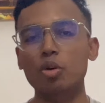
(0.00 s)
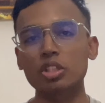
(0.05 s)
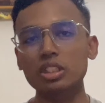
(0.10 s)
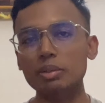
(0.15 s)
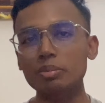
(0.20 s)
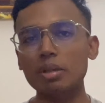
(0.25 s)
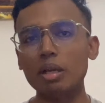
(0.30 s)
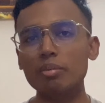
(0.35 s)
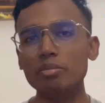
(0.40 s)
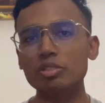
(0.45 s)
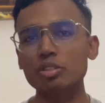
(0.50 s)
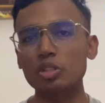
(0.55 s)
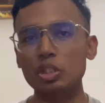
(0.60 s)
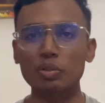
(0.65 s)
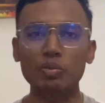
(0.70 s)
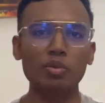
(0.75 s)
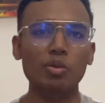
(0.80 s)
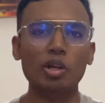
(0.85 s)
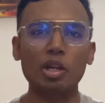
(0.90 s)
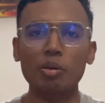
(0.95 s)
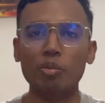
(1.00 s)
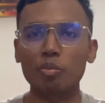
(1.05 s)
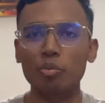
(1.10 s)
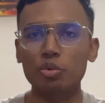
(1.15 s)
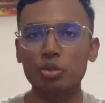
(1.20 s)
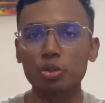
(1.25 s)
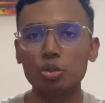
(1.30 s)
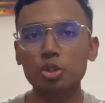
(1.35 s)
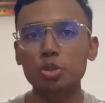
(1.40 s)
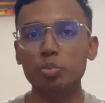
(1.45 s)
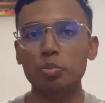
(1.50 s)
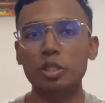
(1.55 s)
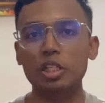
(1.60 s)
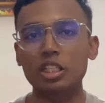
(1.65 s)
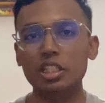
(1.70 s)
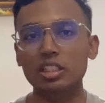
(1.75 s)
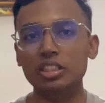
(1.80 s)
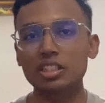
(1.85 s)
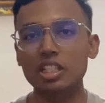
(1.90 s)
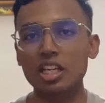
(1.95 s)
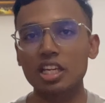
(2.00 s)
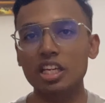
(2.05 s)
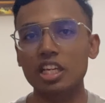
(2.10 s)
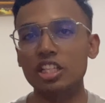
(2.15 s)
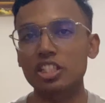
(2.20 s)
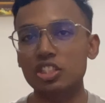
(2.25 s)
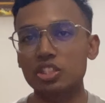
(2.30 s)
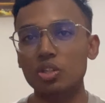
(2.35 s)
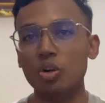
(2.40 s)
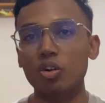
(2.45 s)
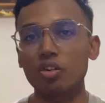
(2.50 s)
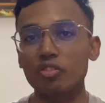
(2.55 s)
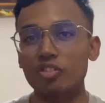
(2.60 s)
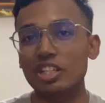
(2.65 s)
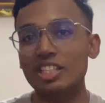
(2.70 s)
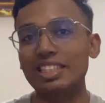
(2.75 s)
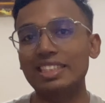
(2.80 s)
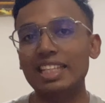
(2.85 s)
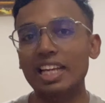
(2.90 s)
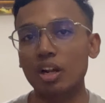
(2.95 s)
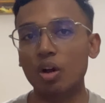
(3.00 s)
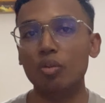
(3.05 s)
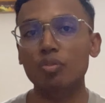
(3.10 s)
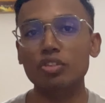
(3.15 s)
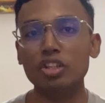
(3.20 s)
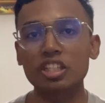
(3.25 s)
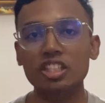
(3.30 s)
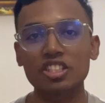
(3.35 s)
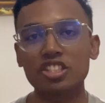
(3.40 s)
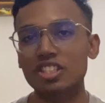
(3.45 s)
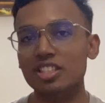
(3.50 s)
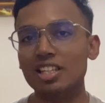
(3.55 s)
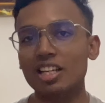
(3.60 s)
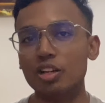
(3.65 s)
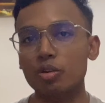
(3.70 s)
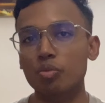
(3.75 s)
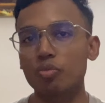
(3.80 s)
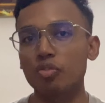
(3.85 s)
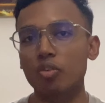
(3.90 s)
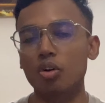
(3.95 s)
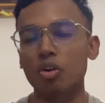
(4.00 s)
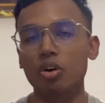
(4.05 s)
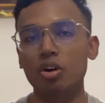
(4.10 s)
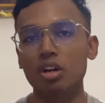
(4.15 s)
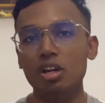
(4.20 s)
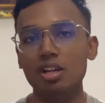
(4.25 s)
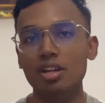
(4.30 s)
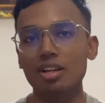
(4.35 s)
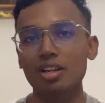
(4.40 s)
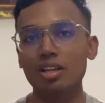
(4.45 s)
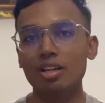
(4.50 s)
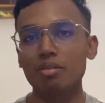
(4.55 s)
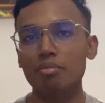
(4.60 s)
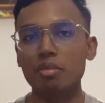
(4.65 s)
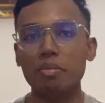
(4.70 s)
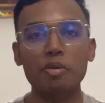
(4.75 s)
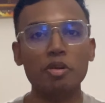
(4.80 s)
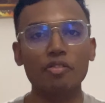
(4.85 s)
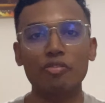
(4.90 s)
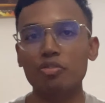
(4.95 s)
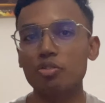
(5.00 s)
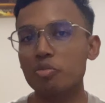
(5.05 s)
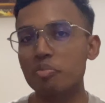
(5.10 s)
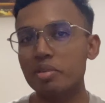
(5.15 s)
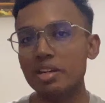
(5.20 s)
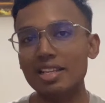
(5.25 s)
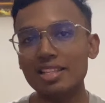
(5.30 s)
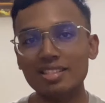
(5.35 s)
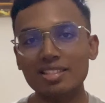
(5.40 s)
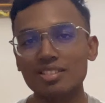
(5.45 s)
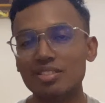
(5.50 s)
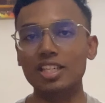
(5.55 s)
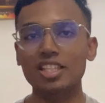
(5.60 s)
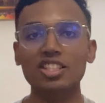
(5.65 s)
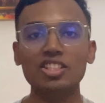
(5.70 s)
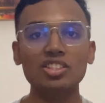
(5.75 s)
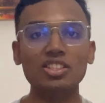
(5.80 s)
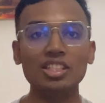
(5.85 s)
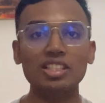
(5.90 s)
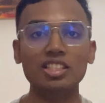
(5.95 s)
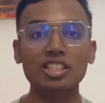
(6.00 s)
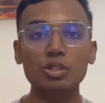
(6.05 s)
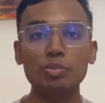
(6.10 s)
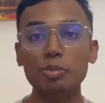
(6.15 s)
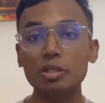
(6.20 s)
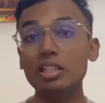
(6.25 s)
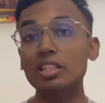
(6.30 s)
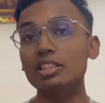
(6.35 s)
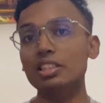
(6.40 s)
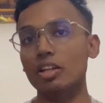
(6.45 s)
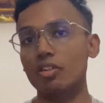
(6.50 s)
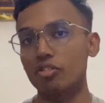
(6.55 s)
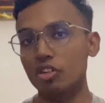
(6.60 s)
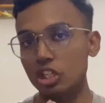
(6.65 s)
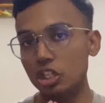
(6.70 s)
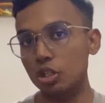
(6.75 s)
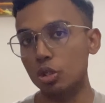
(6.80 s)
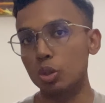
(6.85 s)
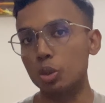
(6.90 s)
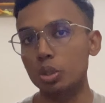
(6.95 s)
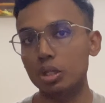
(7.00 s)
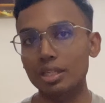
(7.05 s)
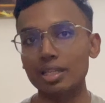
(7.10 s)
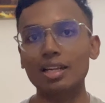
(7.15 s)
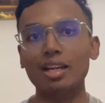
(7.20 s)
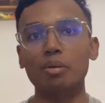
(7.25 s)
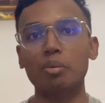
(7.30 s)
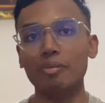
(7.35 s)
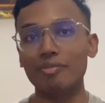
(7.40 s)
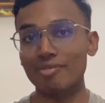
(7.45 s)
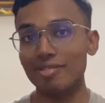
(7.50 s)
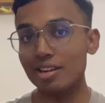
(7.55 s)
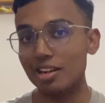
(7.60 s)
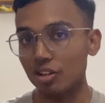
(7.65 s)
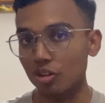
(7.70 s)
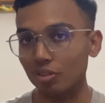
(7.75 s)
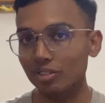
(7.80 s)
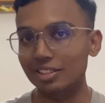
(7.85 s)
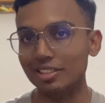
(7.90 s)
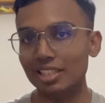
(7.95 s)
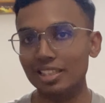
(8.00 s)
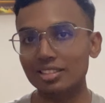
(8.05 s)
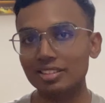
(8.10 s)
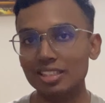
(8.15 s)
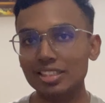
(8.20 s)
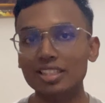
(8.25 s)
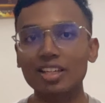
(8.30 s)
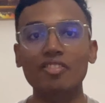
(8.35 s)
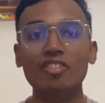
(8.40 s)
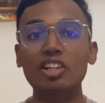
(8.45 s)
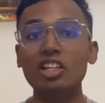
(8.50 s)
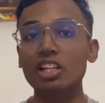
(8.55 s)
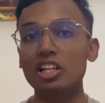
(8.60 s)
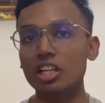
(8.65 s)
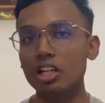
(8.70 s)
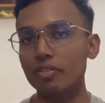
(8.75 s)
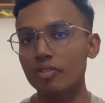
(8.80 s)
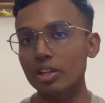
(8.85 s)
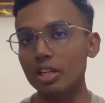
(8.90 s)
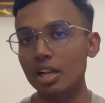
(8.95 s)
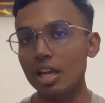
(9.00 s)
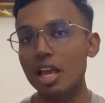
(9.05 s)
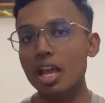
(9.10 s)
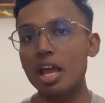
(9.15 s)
Sometimes even when I use speakers, it's not really that often. It's just like for maybe a few minutes. It's just that the speakers are really good. Like I've seen in all the testings, I really love it.